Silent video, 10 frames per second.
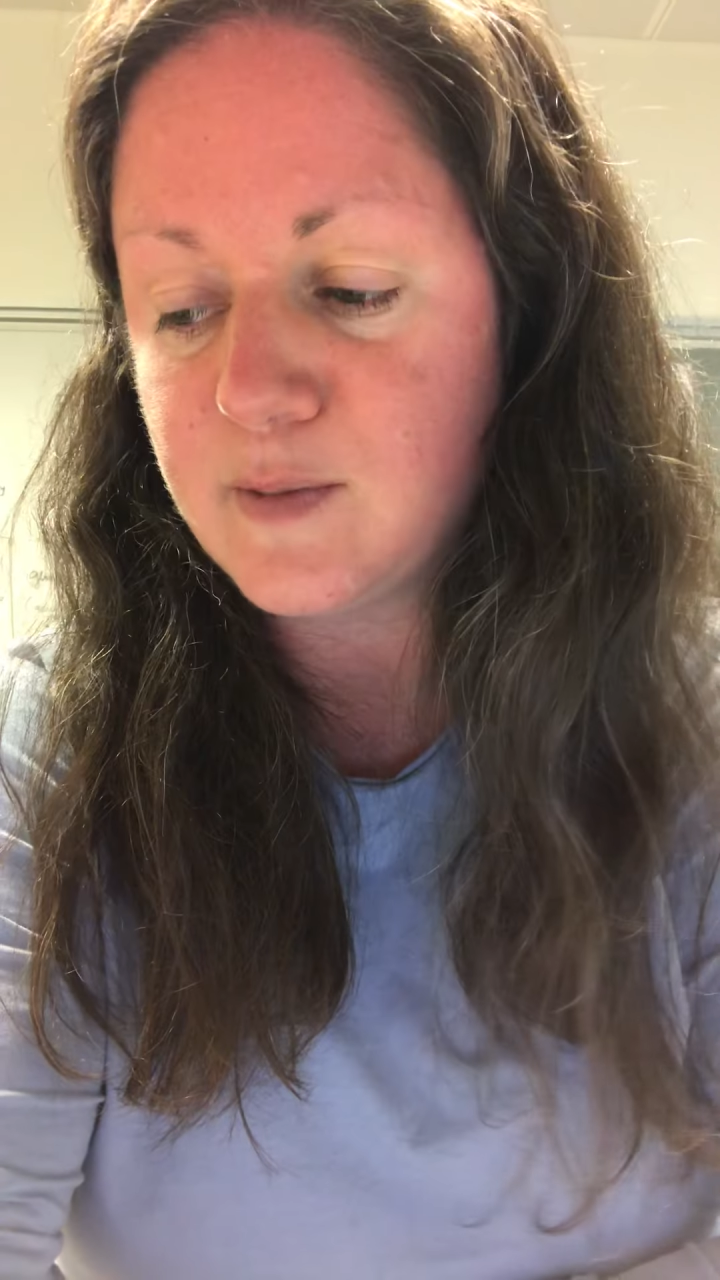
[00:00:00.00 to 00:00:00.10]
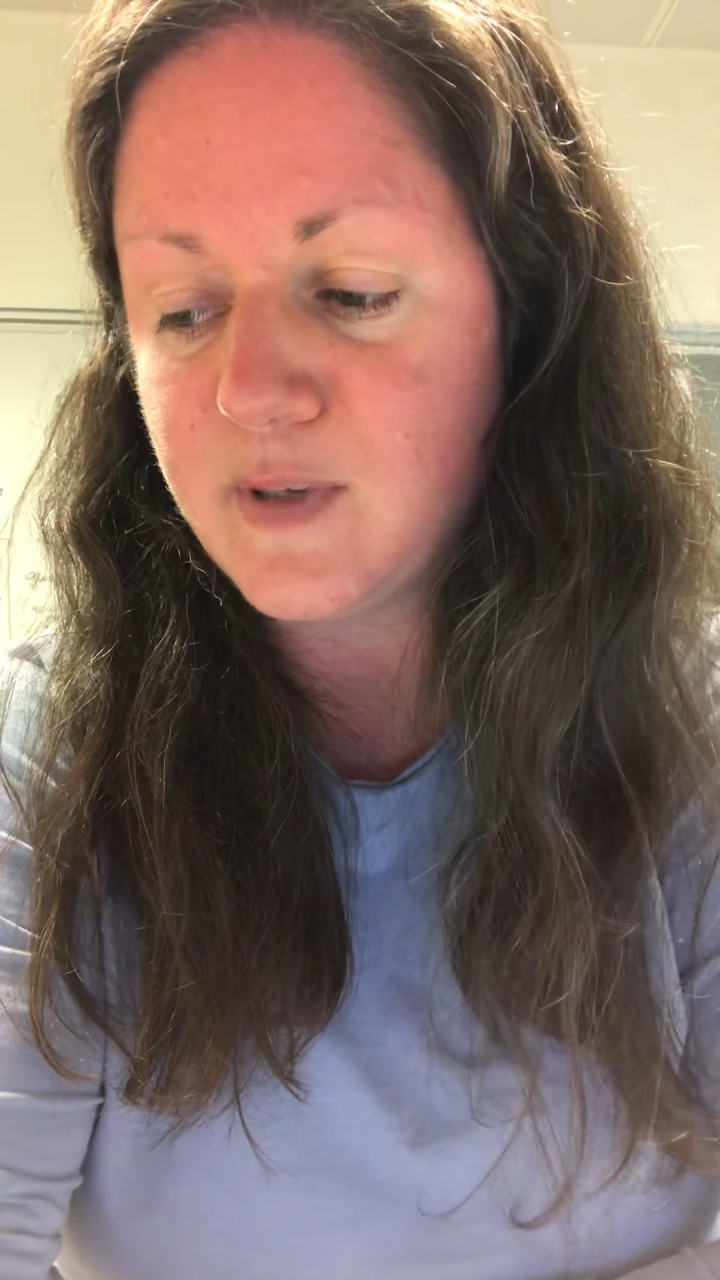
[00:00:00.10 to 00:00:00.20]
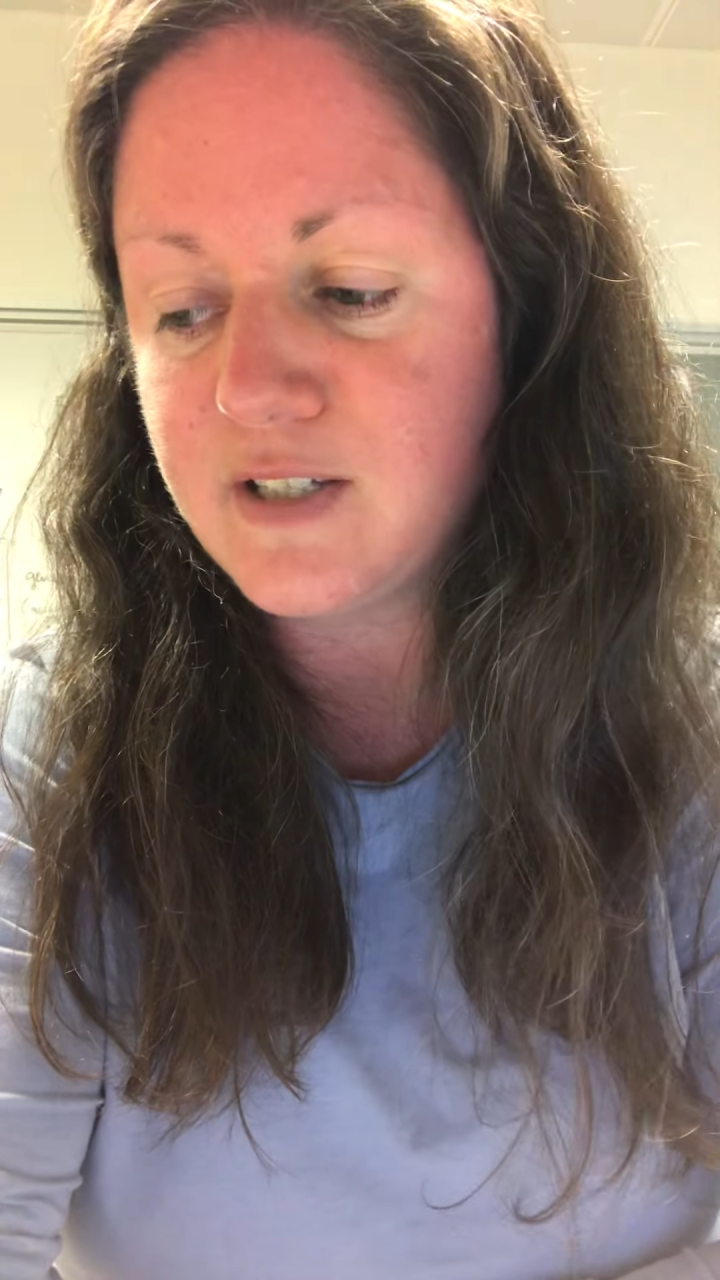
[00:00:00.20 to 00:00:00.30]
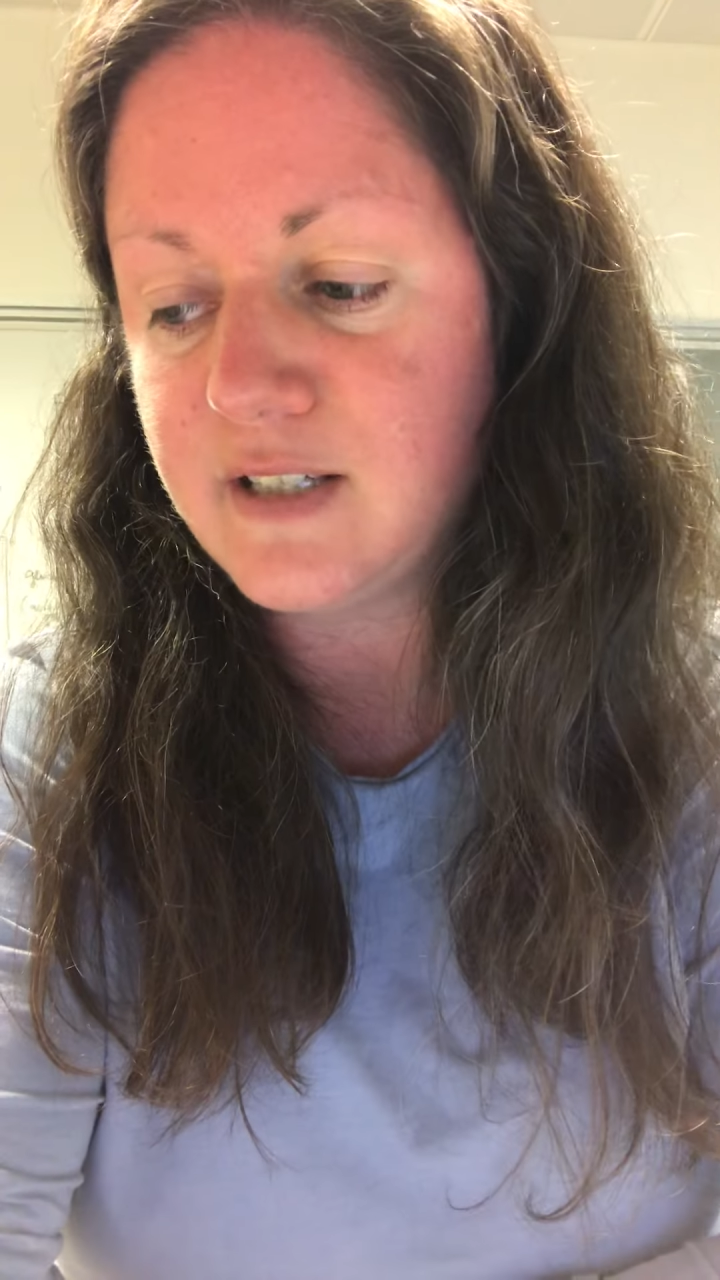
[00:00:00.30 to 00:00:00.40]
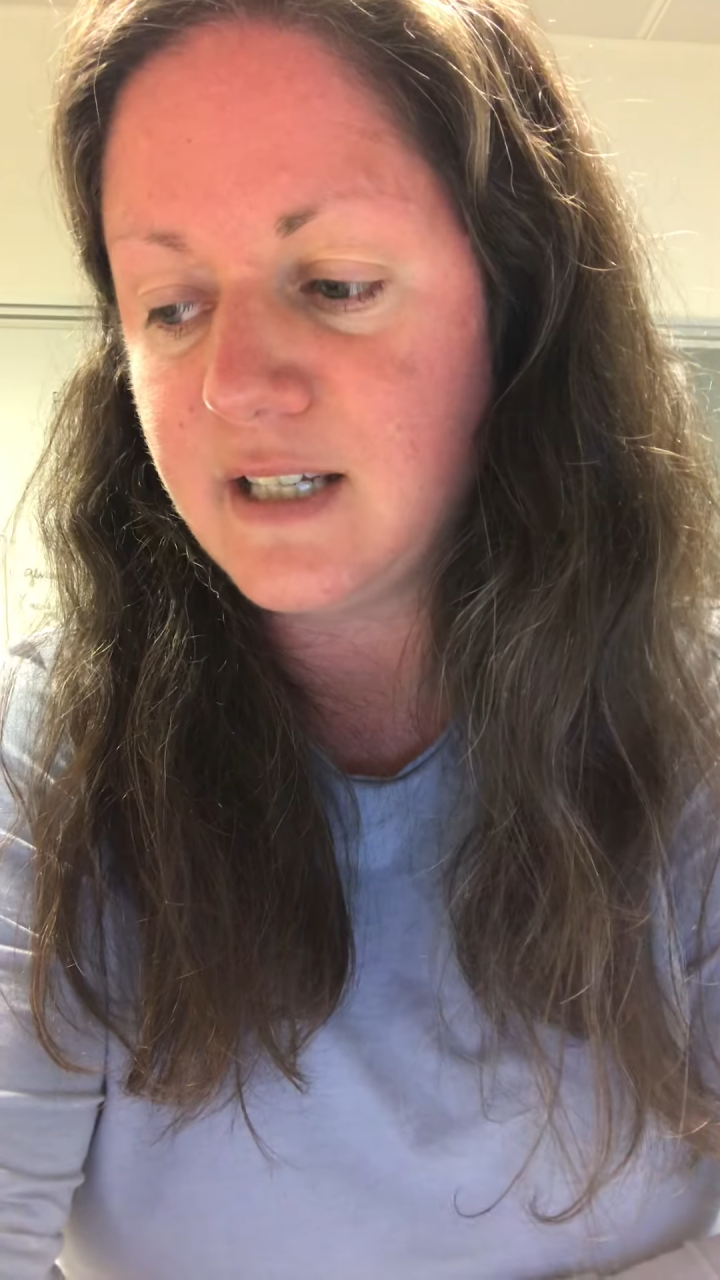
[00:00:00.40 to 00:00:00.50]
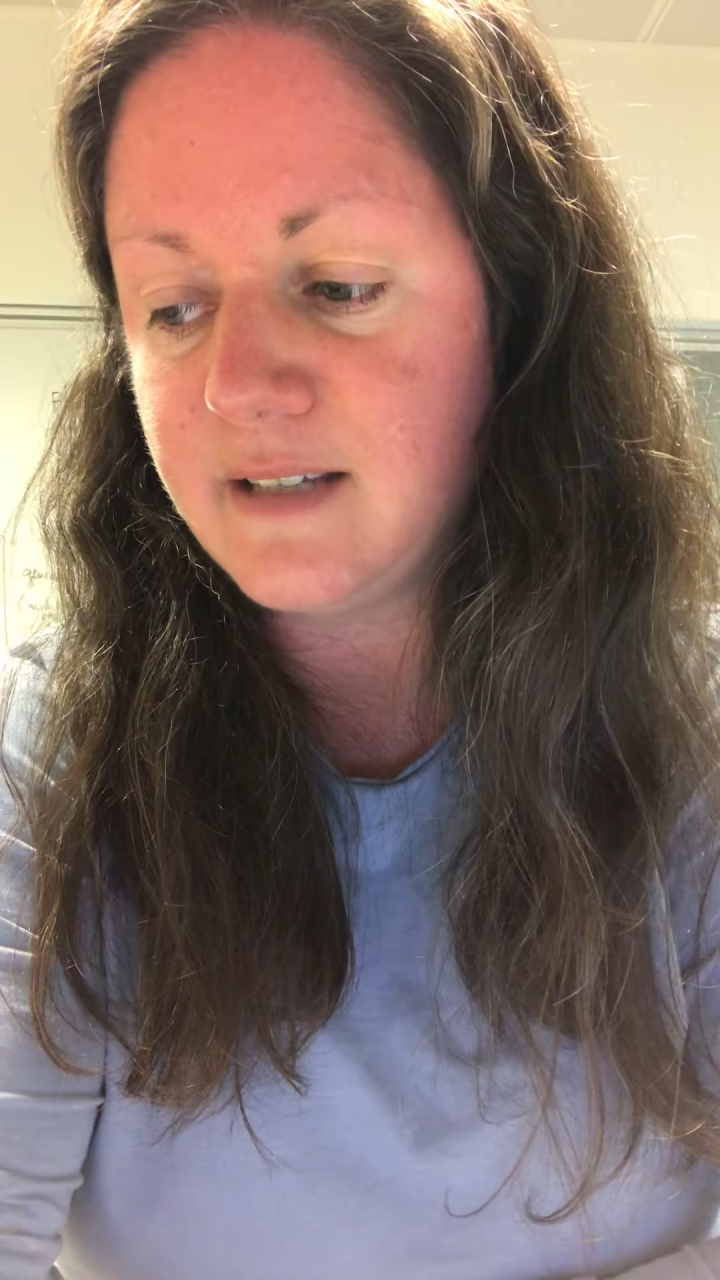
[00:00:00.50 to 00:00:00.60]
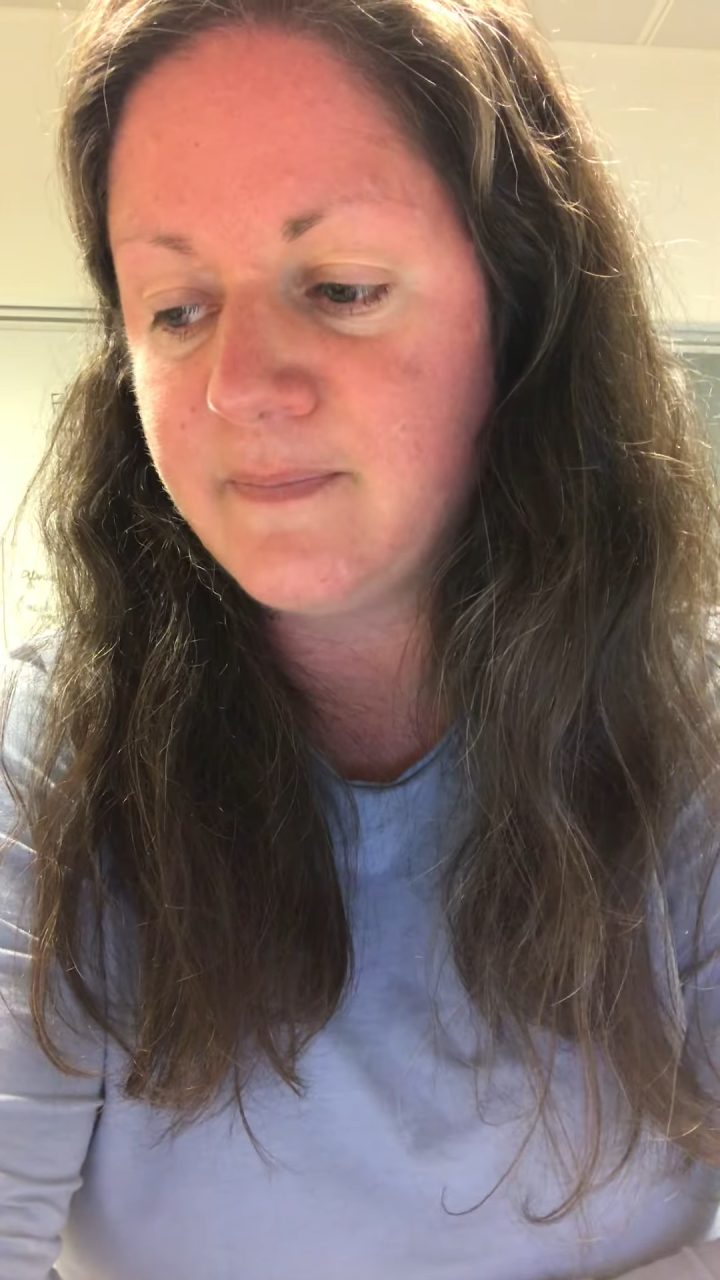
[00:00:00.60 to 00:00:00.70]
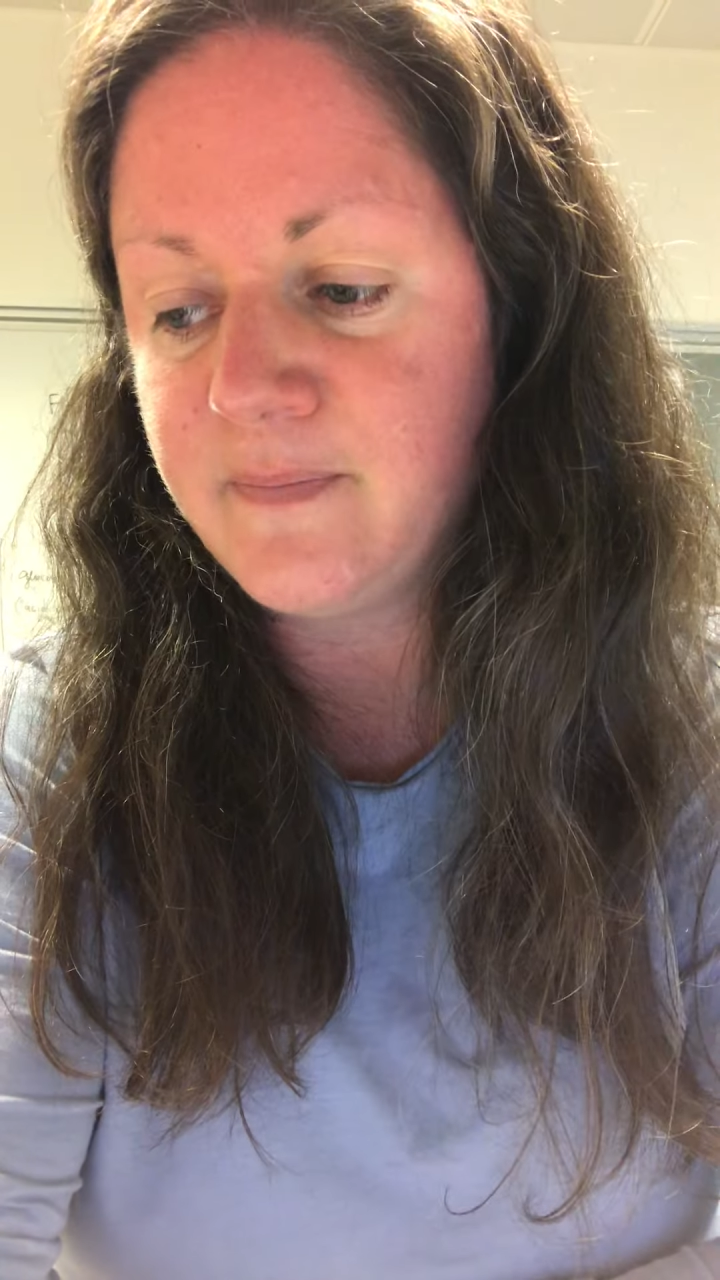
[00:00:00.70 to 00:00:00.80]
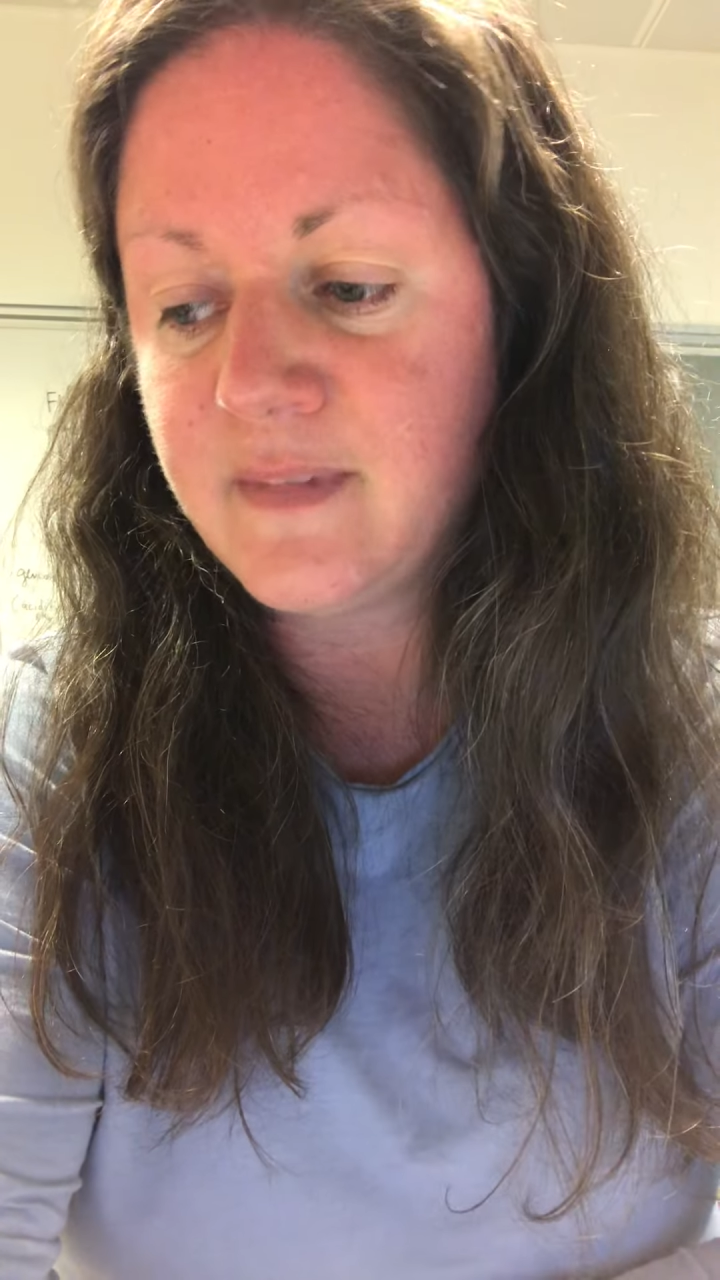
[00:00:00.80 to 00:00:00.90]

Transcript: especially